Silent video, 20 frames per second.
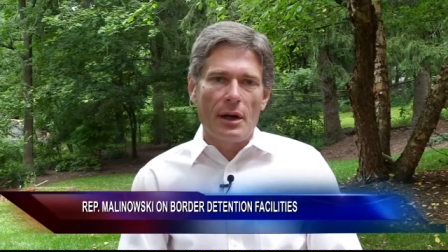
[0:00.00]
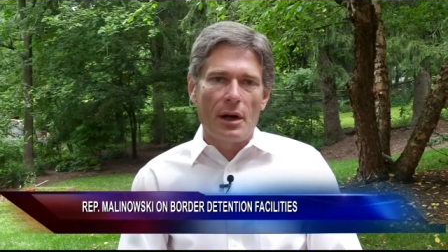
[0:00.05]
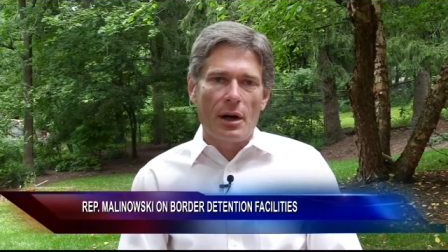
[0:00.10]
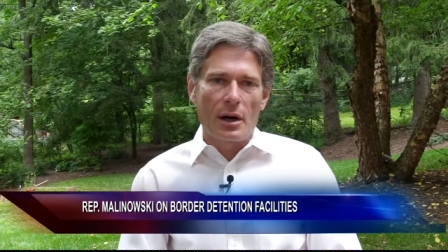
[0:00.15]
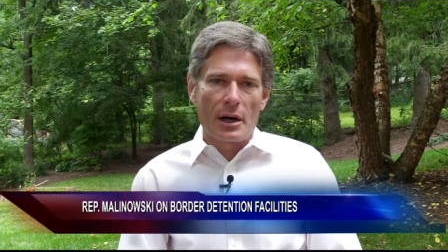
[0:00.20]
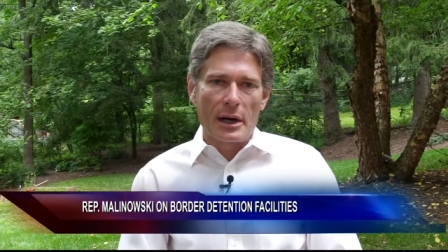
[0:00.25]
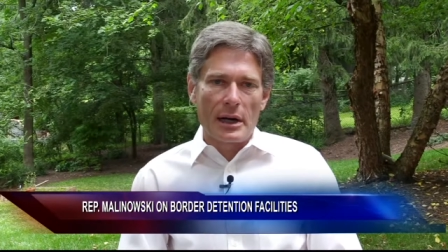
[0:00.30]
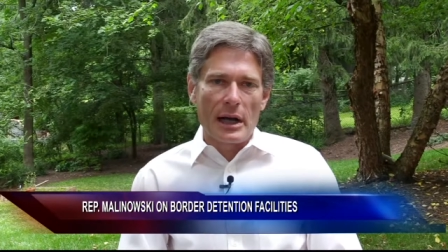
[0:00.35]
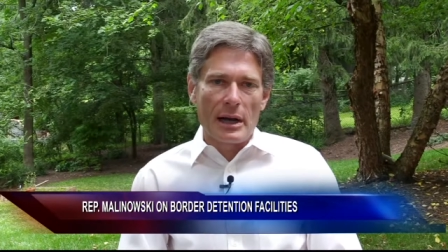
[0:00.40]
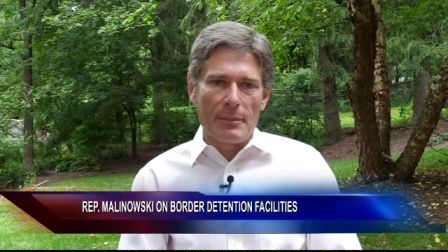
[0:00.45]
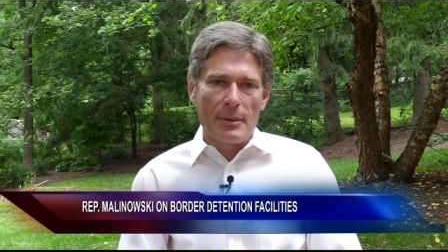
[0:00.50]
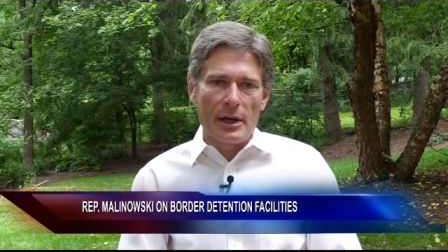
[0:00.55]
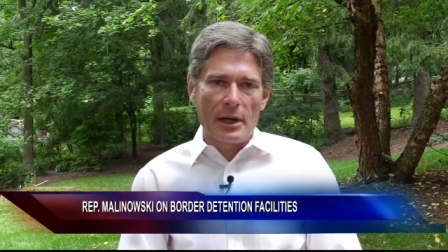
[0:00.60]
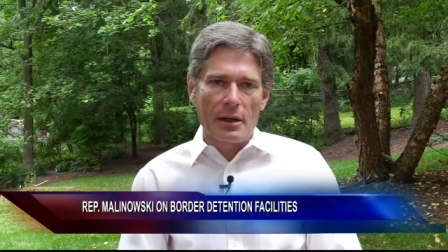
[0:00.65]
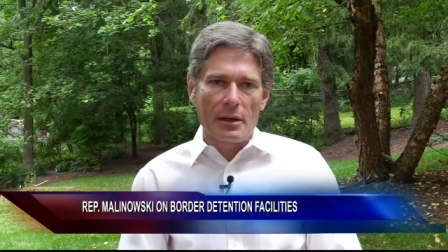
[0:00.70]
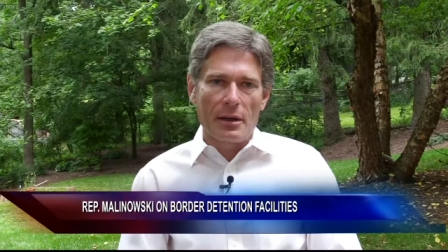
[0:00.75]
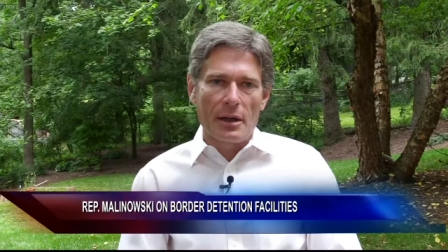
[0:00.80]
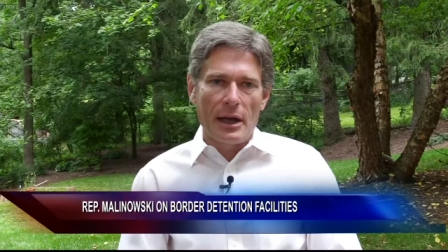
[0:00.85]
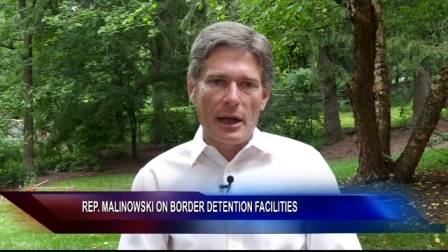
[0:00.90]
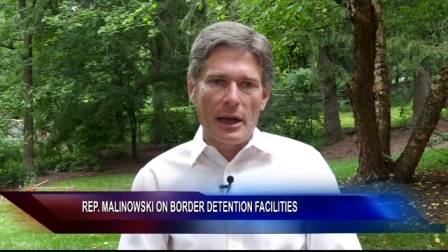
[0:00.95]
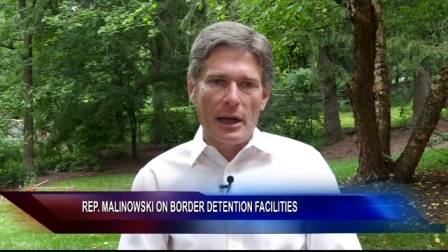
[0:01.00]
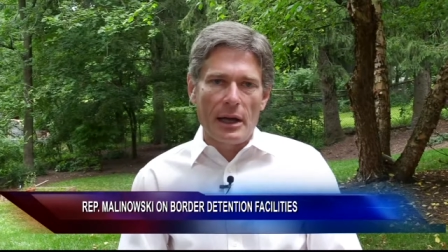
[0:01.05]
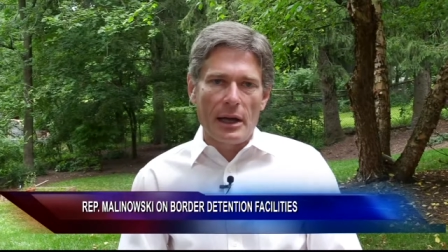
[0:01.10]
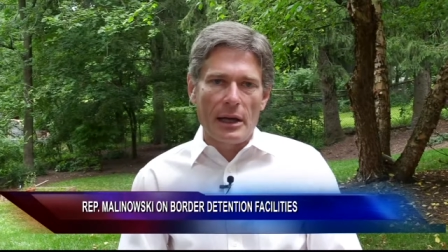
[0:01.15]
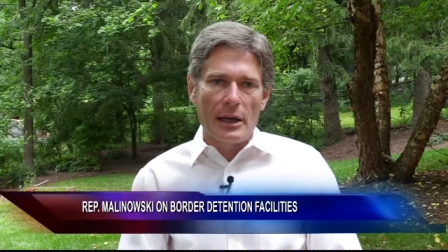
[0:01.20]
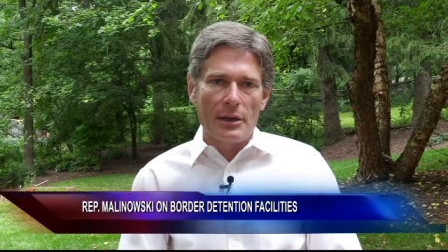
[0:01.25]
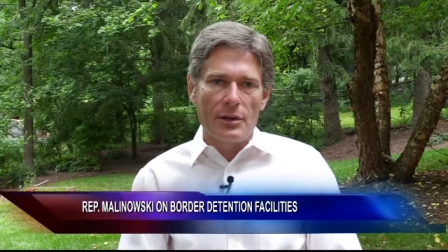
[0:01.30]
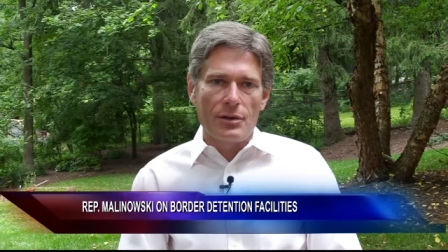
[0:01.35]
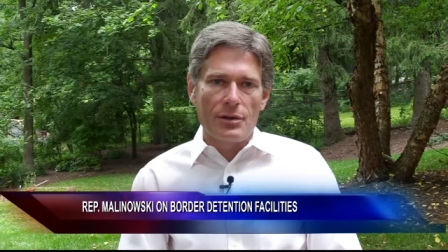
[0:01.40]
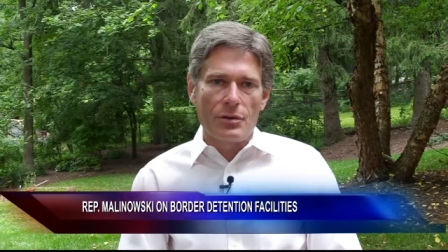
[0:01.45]
are coming
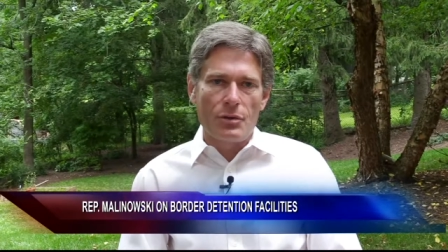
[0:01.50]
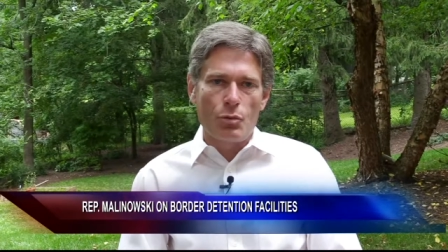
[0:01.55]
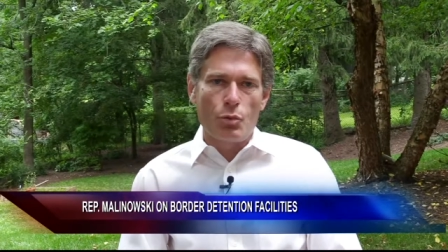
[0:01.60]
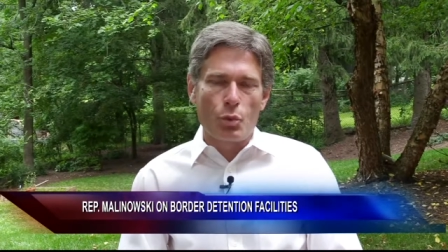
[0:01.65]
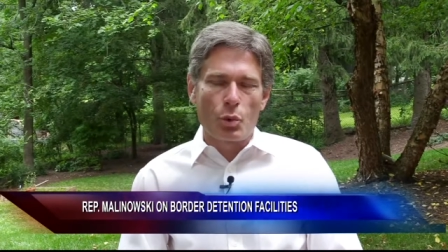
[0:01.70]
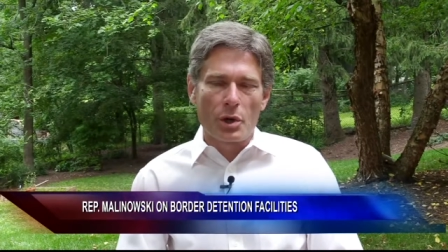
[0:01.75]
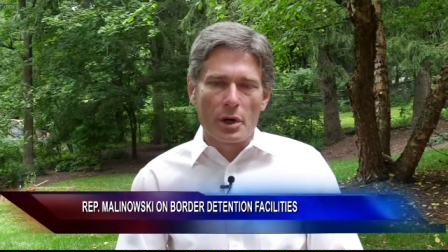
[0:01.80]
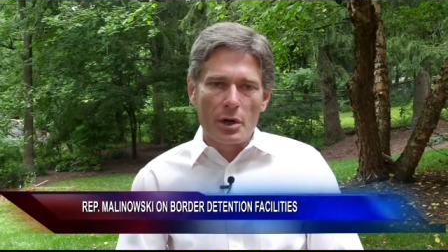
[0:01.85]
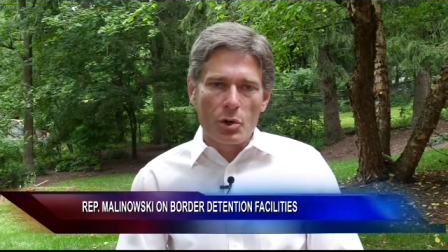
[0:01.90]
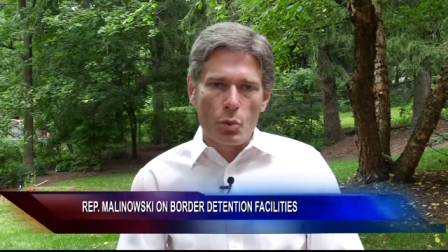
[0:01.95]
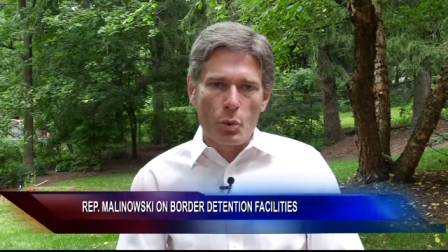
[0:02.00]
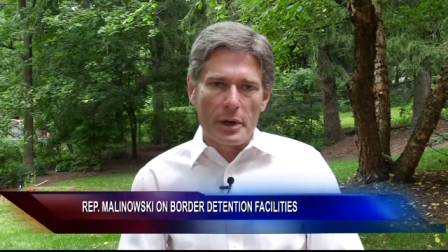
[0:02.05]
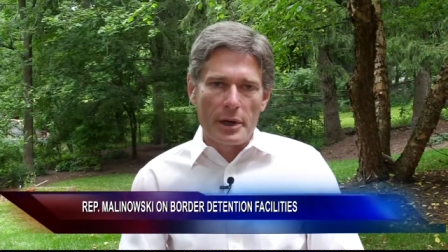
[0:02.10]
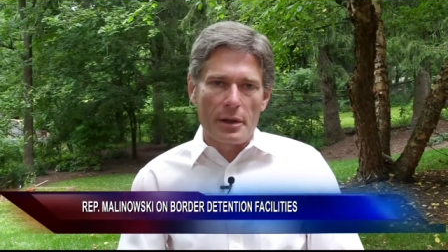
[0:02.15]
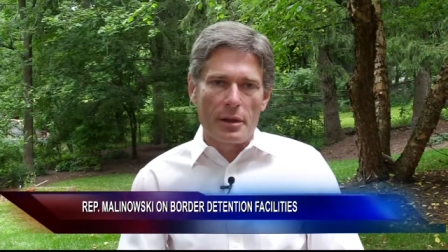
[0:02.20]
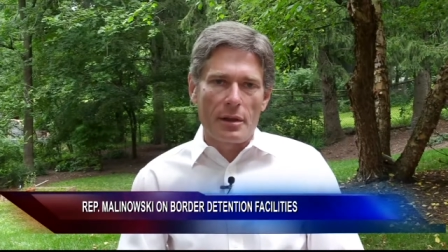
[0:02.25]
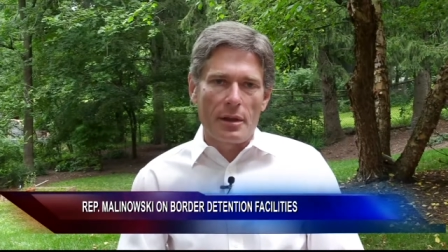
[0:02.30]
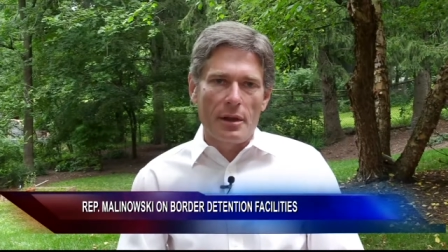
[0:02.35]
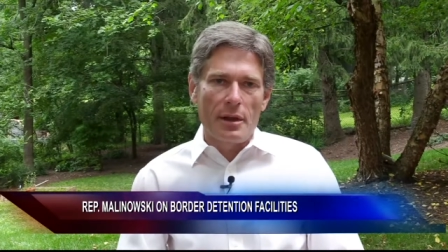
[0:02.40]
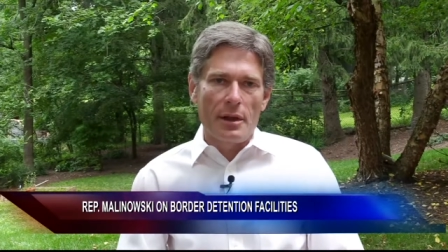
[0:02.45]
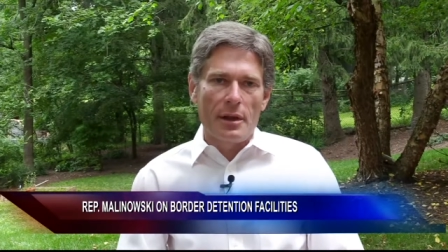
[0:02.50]
and work with